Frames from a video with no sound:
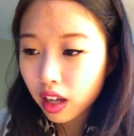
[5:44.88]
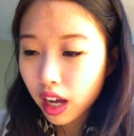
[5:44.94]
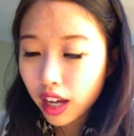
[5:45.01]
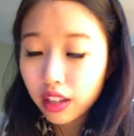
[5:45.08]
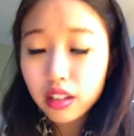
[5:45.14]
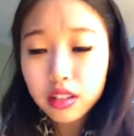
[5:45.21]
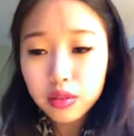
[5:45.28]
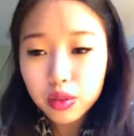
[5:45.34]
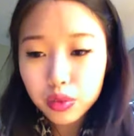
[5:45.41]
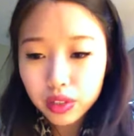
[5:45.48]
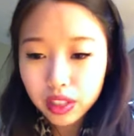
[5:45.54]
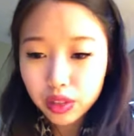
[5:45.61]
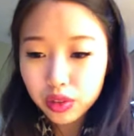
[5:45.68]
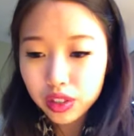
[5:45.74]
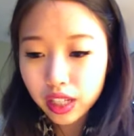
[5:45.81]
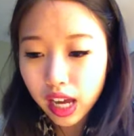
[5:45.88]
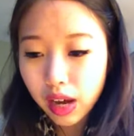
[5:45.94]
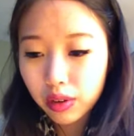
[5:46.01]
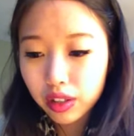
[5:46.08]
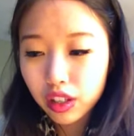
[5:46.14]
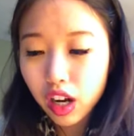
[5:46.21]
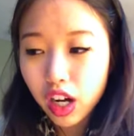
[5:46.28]
I thought it was really interesting how
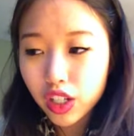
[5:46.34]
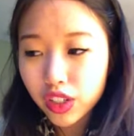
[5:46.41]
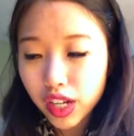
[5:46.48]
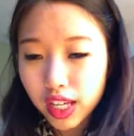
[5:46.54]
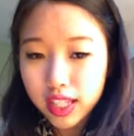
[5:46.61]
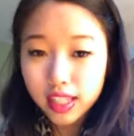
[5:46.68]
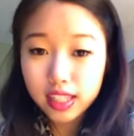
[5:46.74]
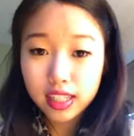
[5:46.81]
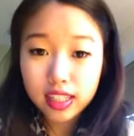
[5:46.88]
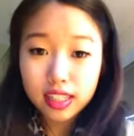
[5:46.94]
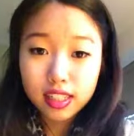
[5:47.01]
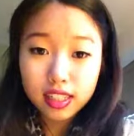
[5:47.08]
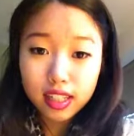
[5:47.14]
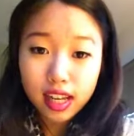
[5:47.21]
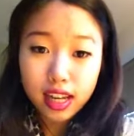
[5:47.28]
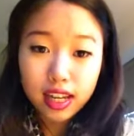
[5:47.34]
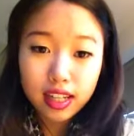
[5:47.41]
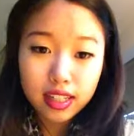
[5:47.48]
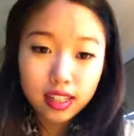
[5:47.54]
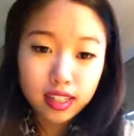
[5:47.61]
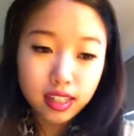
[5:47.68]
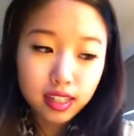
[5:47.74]
he contrasted it
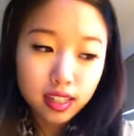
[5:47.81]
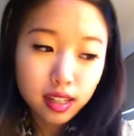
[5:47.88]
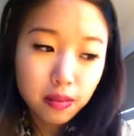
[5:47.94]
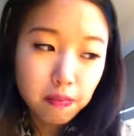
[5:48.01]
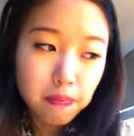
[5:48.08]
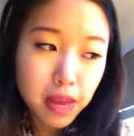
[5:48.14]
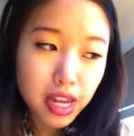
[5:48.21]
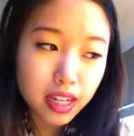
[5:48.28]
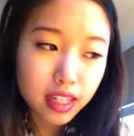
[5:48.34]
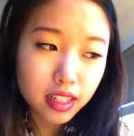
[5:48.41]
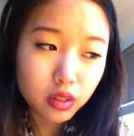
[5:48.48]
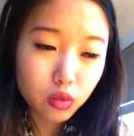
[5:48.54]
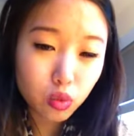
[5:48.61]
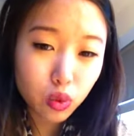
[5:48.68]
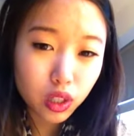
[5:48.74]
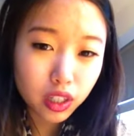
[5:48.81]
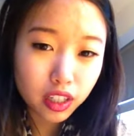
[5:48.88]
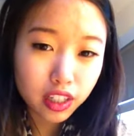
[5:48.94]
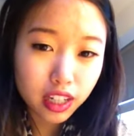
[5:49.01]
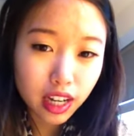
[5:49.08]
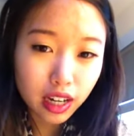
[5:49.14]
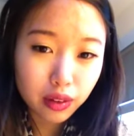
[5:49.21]
and made it
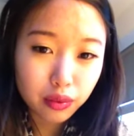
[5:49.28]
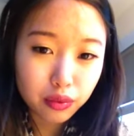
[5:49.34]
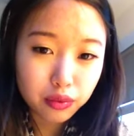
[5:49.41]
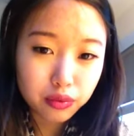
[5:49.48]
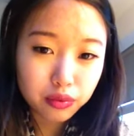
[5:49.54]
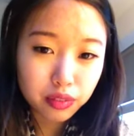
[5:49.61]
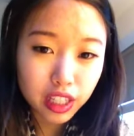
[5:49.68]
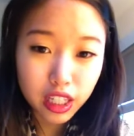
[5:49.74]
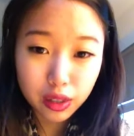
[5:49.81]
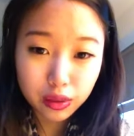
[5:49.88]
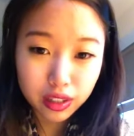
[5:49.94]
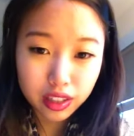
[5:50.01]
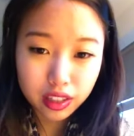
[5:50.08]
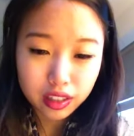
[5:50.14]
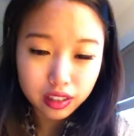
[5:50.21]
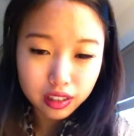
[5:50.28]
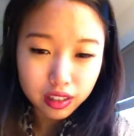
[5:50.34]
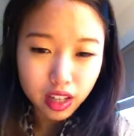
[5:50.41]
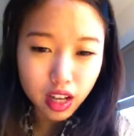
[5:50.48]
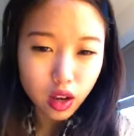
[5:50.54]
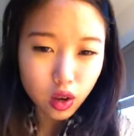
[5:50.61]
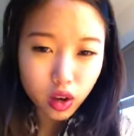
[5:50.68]
really kind of eerie and
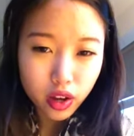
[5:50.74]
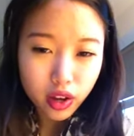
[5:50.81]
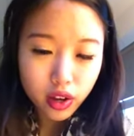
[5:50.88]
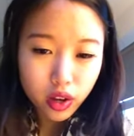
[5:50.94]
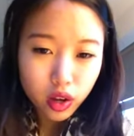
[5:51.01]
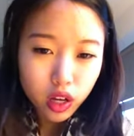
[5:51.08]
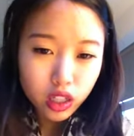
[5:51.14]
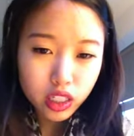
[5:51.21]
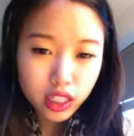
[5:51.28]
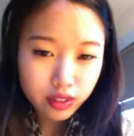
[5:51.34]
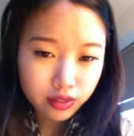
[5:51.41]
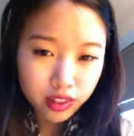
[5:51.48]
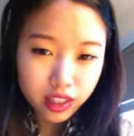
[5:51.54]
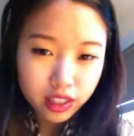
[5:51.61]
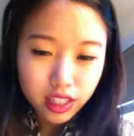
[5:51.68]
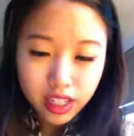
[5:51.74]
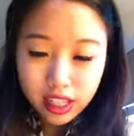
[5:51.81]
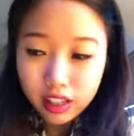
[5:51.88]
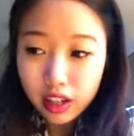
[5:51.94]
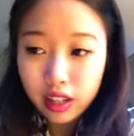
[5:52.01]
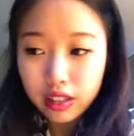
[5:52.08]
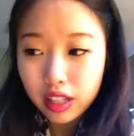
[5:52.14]
different. I
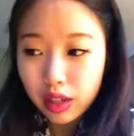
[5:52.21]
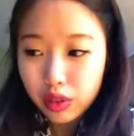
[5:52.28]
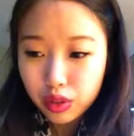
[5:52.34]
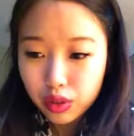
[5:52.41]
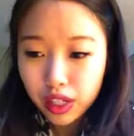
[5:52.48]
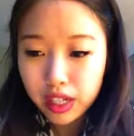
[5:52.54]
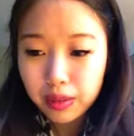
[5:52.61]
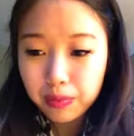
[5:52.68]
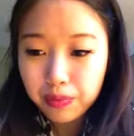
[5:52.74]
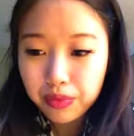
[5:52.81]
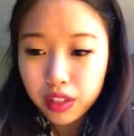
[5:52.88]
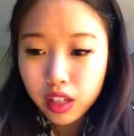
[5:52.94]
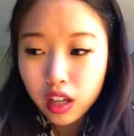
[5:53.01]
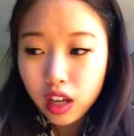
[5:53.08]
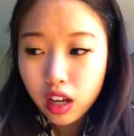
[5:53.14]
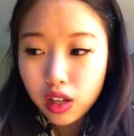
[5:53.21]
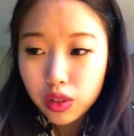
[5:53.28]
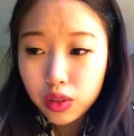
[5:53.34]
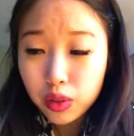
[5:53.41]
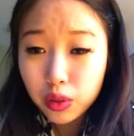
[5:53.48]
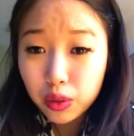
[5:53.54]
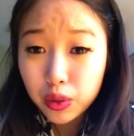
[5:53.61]
thought that was great.
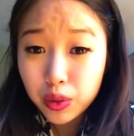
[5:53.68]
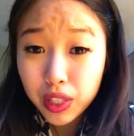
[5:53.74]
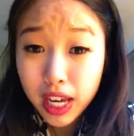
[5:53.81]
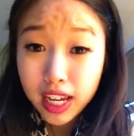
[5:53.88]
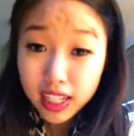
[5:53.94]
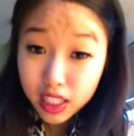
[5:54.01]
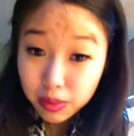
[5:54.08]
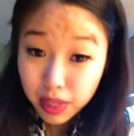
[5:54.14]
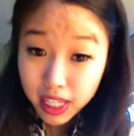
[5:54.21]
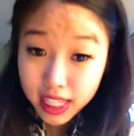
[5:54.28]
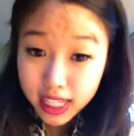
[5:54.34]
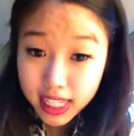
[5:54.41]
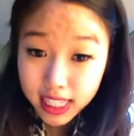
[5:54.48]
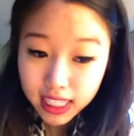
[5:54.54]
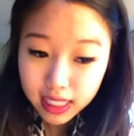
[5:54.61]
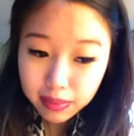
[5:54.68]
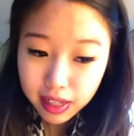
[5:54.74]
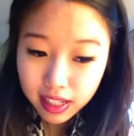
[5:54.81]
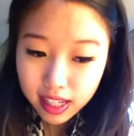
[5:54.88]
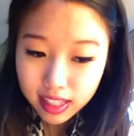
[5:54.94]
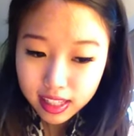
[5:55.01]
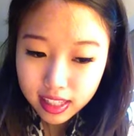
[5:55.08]
So that is basically my
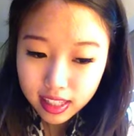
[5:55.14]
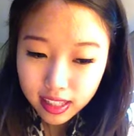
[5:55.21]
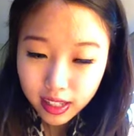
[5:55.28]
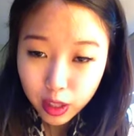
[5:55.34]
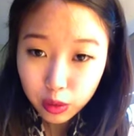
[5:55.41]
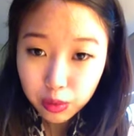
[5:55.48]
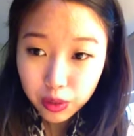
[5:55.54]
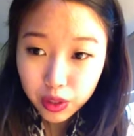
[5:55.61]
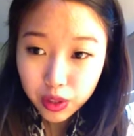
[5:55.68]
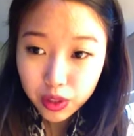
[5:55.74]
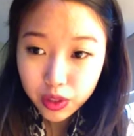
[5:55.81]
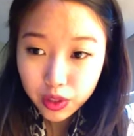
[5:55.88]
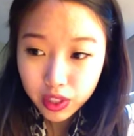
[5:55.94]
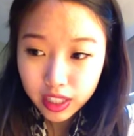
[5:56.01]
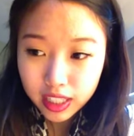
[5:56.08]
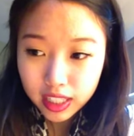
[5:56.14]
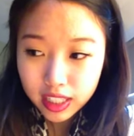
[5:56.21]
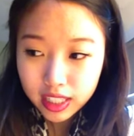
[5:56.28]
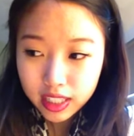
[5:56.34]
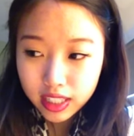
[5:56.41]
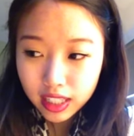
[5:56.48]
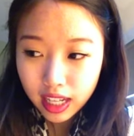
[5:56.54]
lesson. I hope you enjoyed
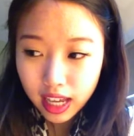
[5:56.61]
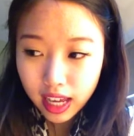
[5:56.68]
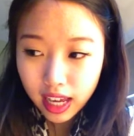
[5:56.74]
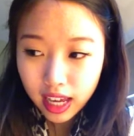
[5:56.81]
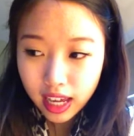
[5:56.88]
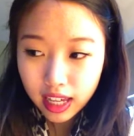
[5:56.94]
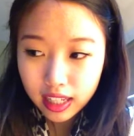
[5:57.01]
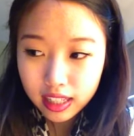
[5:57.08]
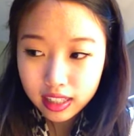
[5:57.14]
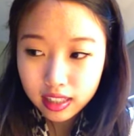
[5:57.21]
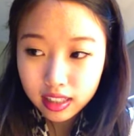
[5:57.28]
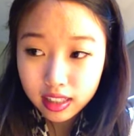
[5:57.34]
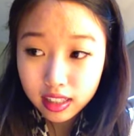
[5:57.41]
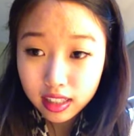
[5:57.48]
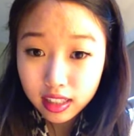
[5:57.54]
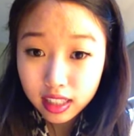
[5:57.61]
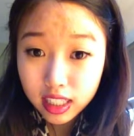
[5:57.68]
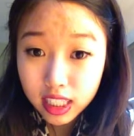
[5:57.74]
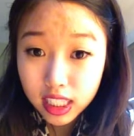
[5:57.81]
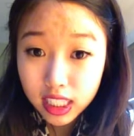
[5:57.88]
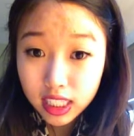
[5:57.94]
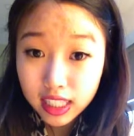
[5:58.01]
it, and
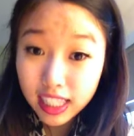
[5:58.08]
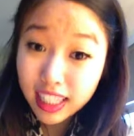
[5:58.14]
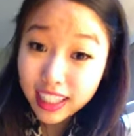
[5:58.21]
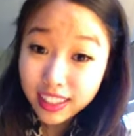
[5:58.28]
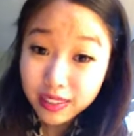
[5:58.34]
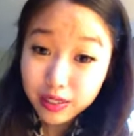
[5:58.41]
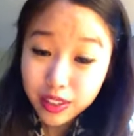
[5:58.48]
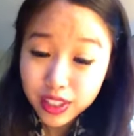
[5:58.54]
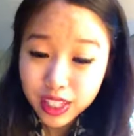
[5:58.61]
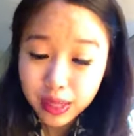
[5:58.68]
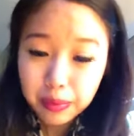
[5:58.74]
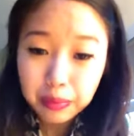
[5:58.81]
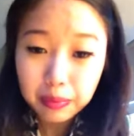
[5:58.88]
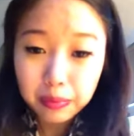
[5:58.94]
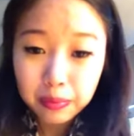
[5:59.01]
thank you for your time.